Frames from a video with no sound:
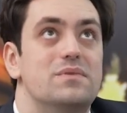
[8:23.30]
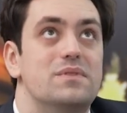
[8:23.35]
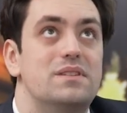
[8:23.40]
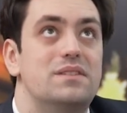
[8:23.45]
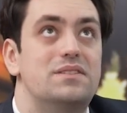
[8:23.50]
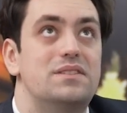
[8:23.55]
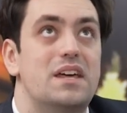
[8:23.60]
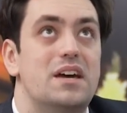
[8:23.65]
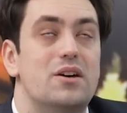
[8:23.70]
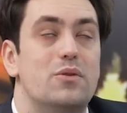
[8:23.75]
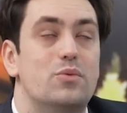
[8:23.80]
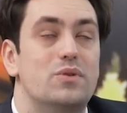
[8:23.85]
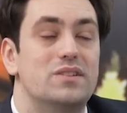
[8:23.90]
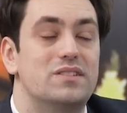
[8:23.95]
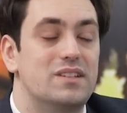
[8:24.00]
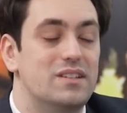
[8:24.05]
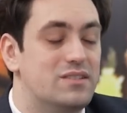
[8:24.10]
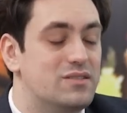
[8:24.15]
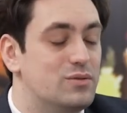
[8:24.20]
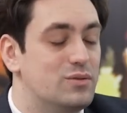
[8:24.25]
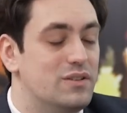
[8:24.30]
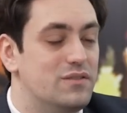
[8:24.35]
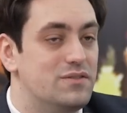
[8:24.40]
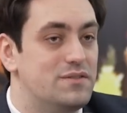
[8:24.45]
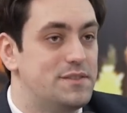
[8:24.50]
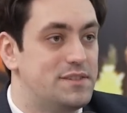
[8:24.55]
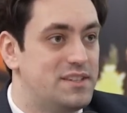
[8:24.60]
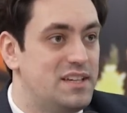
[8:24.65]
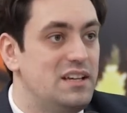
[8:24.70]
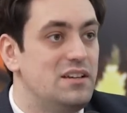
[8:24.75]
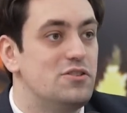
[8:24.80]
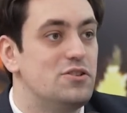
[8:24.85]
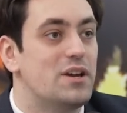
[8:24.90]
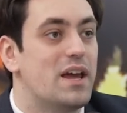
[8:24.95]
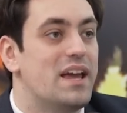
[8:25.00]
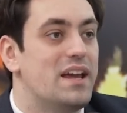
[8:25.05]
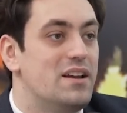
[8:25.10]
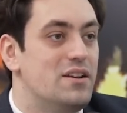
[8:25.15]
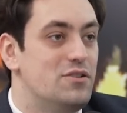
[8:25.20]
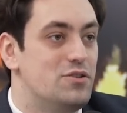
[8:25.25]
there was a sort of sea
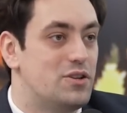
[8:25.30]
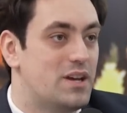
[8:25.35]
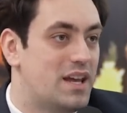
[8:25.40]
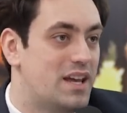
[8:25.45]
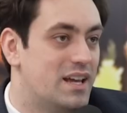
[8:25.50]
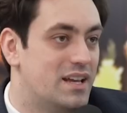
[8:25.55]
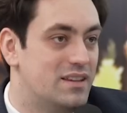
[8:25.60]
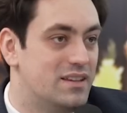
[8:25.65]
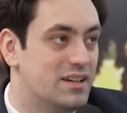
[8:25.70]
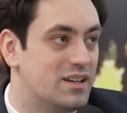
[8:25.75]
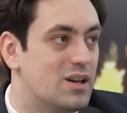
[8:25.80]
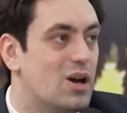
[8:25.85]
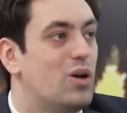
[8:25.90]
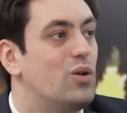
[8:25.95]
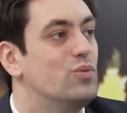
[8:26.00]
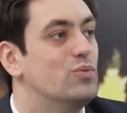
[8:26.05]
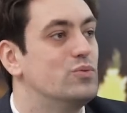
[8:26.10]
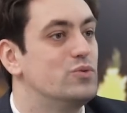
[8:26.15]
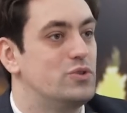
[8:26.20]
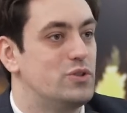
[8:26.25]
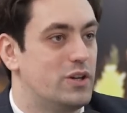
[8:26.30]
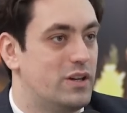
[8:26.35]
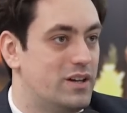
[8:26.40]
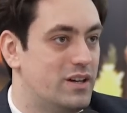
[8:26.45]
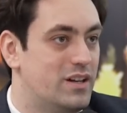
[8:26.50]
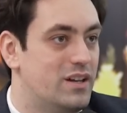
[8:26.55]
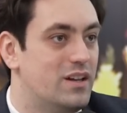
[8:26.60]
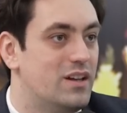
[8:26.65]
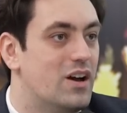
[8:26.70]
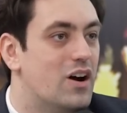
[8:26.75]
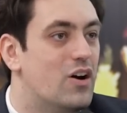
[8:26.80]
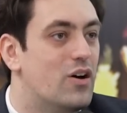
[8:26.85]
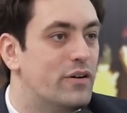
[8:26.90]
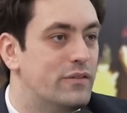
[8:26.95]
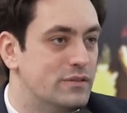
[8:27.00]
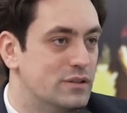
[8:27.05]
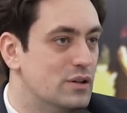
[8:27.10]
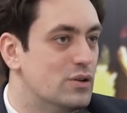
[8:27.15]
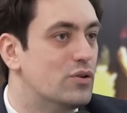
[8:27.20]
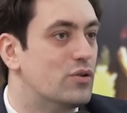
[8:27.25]
change in the culture
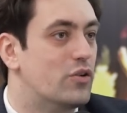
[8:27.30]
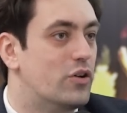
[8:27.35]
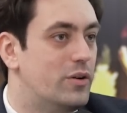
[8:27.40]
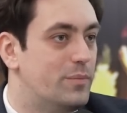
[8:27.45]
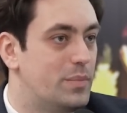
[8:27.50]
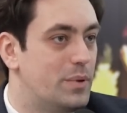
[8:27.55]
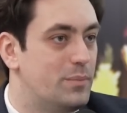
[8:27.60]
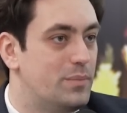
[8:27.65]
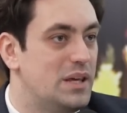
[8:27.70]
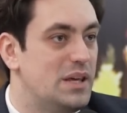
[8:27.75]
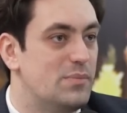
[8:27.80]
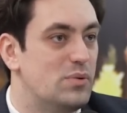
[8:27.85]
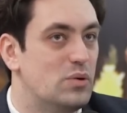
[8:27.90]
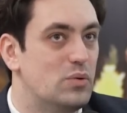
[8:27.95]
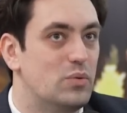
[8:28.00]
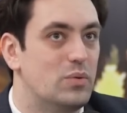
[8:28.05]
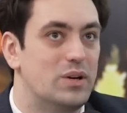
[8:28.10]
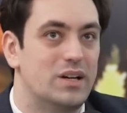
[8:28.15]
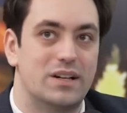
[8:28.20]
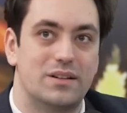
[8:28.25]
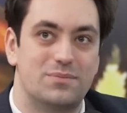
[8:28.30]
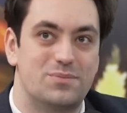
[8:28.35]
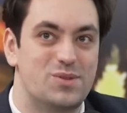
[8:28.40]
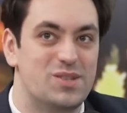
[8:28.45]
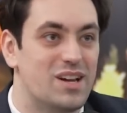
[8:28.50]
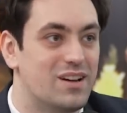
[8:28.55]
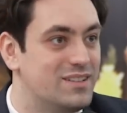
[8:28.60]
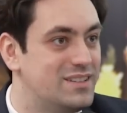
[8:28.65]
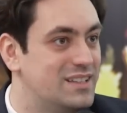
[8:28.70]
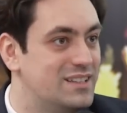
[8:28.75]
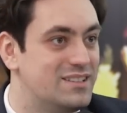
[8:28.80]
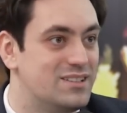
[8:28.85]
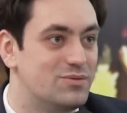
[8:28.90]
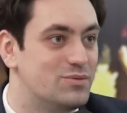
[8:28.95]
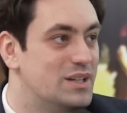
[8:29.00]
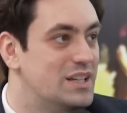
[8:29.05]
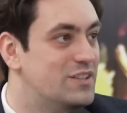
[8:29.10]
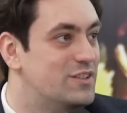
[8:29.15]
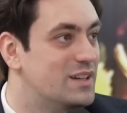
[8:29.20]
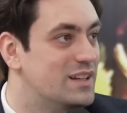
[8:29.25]
of Europe. People were starting to
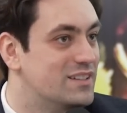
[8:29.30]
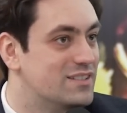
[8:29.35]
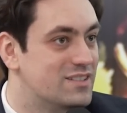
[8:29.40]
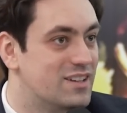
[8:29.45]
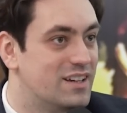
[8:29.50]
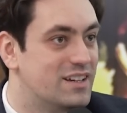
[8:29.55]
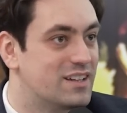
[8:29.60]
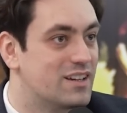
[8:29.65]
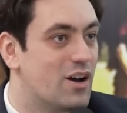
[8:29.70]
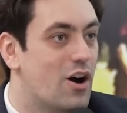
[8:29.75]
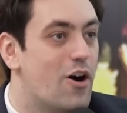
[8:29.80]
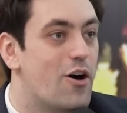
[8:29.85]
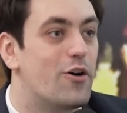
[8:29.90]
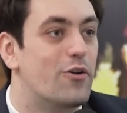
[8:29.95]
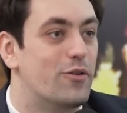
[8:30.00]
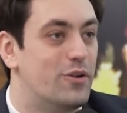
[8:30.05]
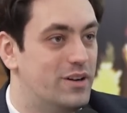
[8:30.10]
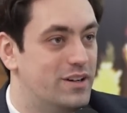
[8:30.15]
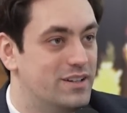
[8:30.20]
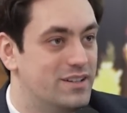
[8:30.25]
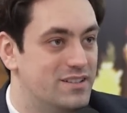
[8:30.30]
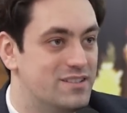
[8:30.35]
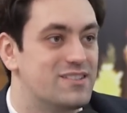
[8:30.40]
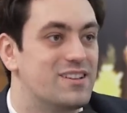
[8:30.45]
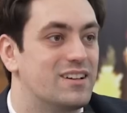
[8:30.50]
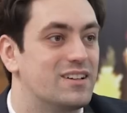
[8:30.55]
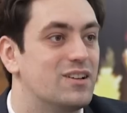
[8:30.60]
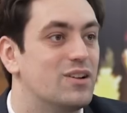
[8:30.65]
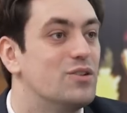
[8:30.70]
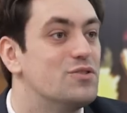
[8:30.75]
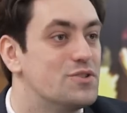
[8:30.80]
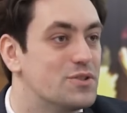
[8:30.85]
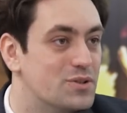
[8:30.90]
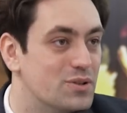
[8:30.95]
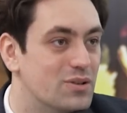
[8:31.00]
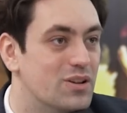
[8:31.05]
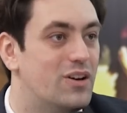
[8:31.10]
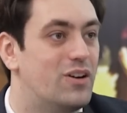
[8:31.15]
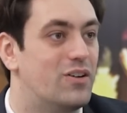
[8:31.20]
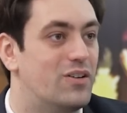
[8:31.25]
read things like horror and
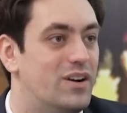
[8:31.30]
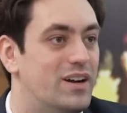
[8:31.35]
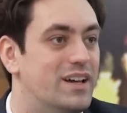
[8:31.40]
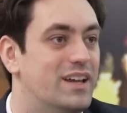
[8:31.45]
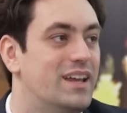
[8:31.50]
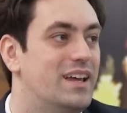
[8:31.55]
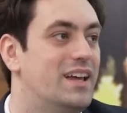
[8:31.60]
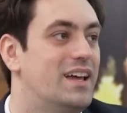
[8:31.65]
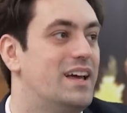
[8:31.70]
psychological horror.